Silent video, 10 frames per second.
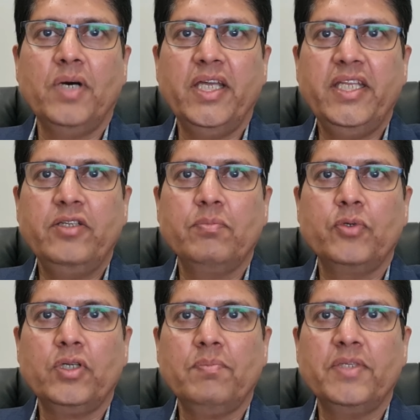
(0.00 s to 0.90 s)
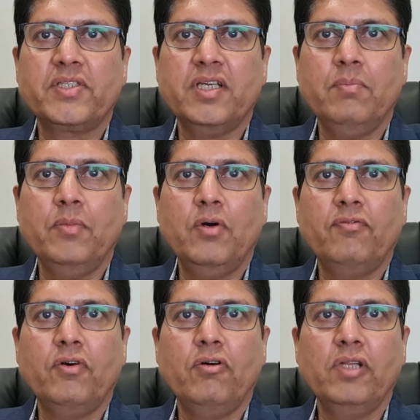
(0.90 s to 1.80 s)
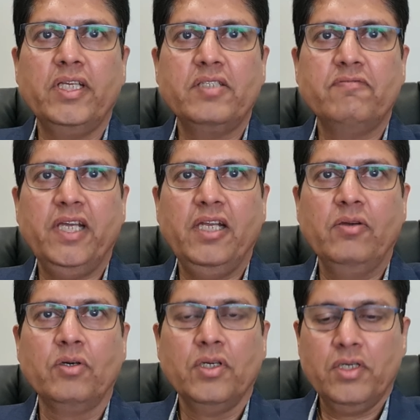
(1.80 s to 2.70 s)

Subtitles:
I need to put up the sum of all these value.